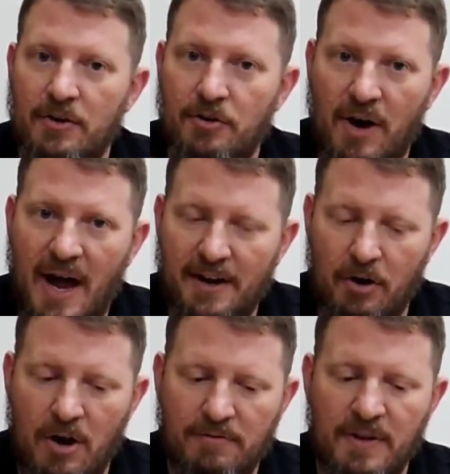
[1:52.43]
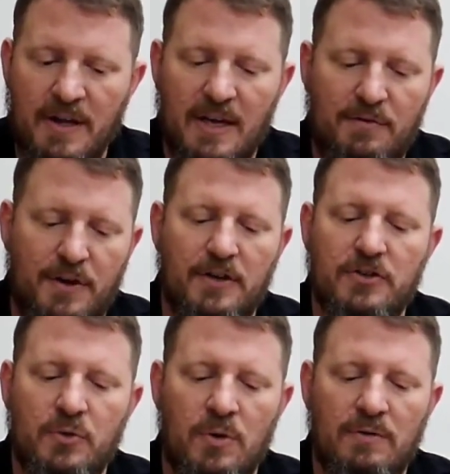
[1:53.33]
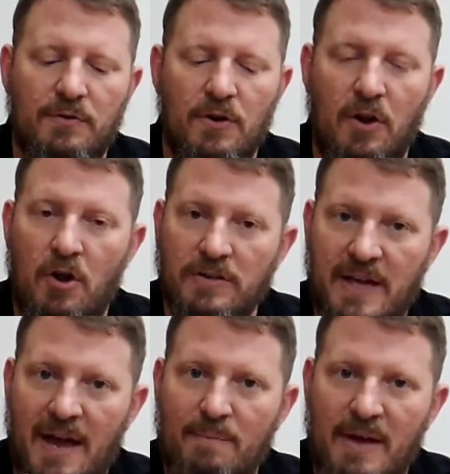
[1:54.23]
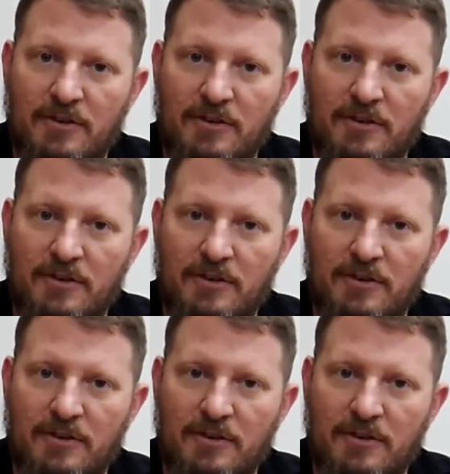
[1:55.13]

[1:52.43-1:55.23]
Dry it off. If you're going to store it for a long time,